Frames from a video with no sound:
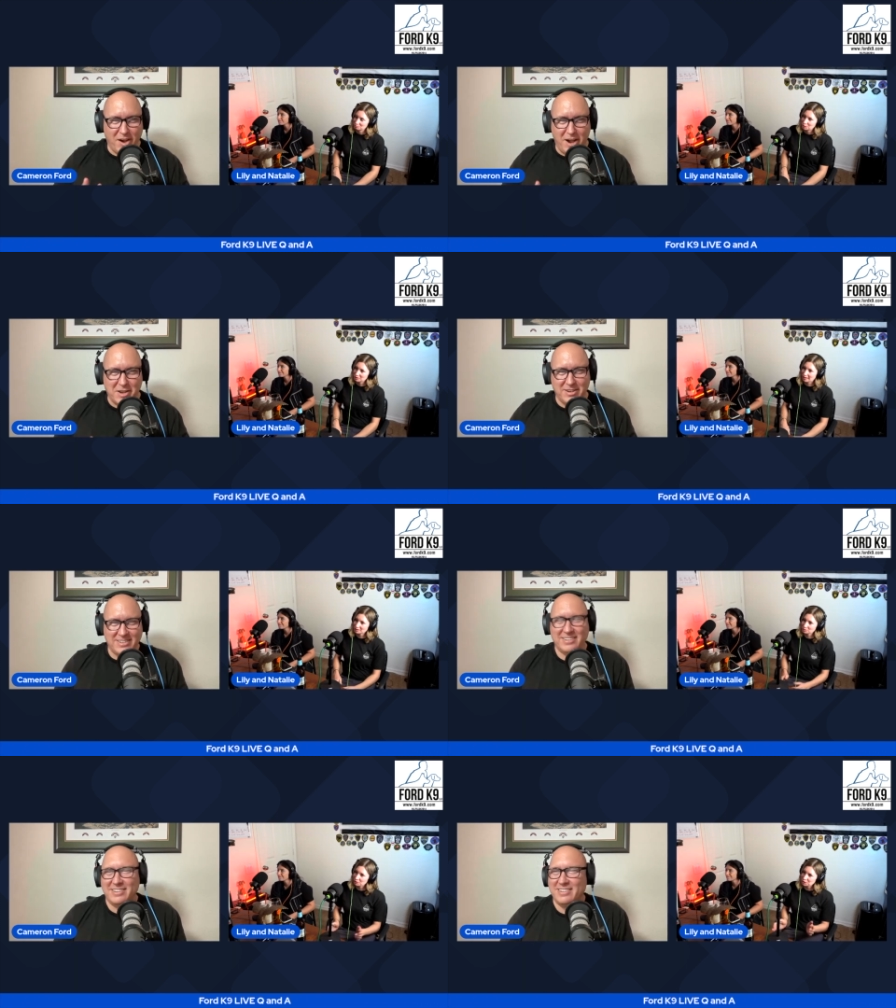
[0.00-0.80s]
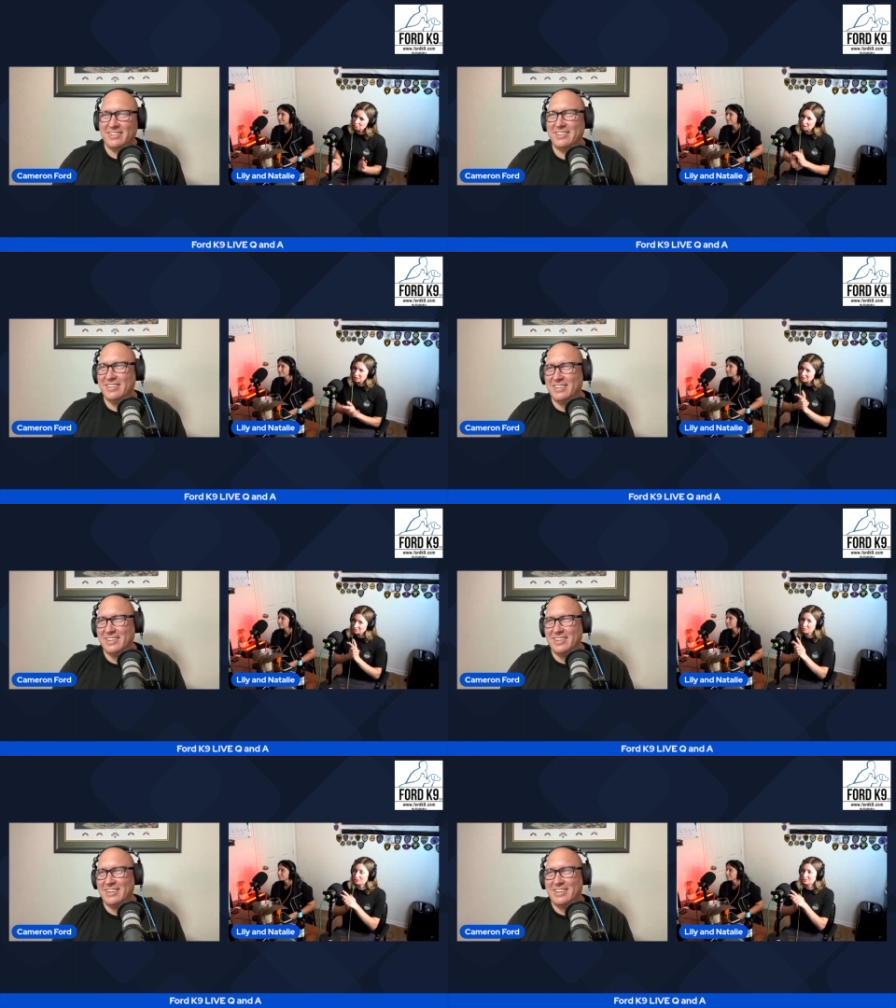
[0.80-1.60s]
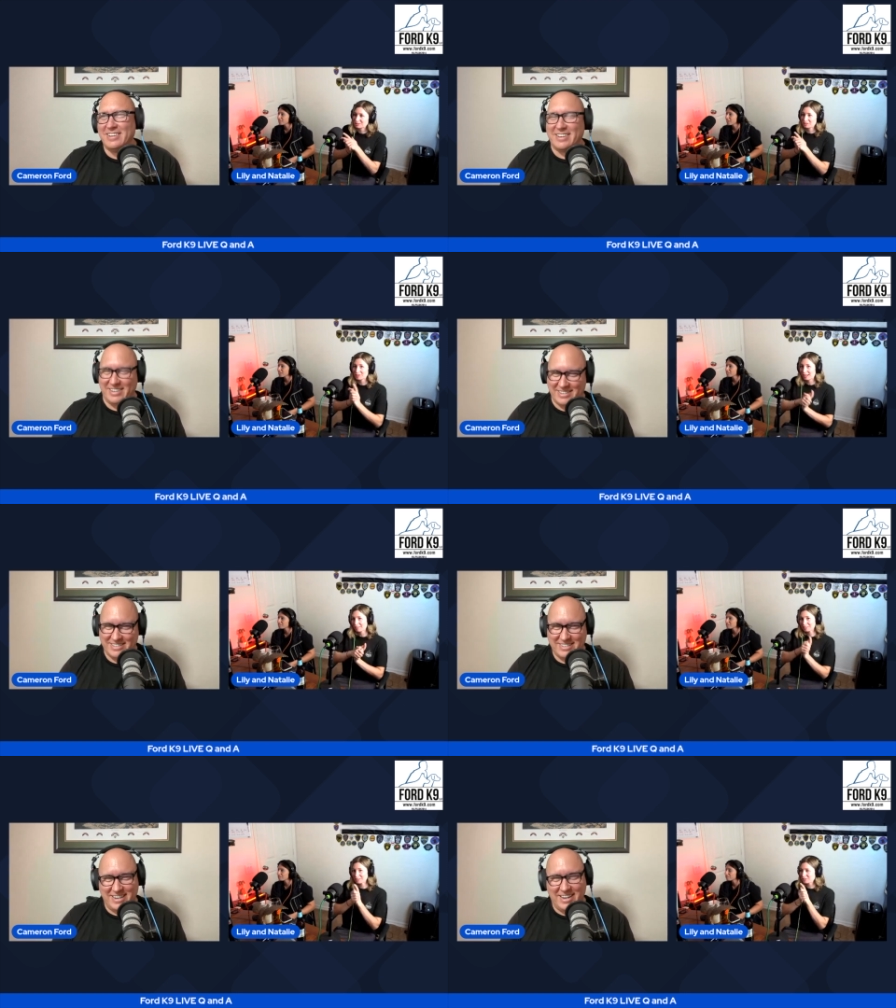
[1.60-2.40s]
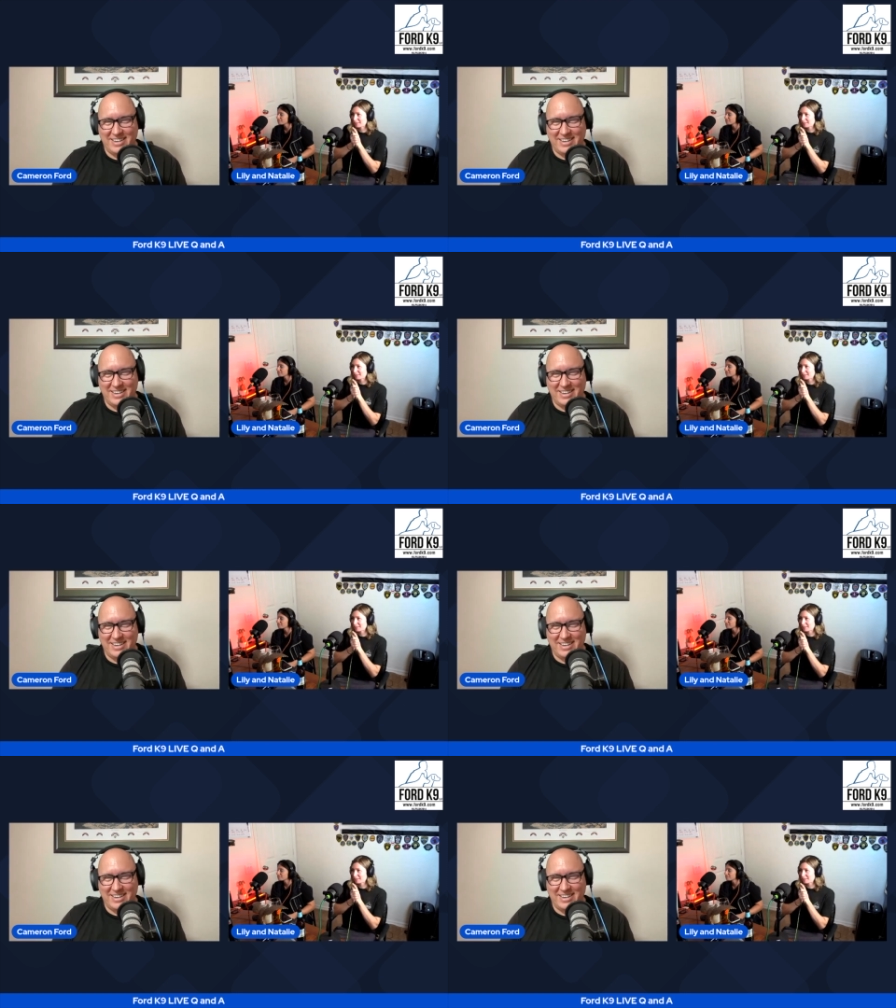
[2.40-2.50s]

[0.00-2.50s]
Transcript: But that's what your marker's for, so you don't have to do that.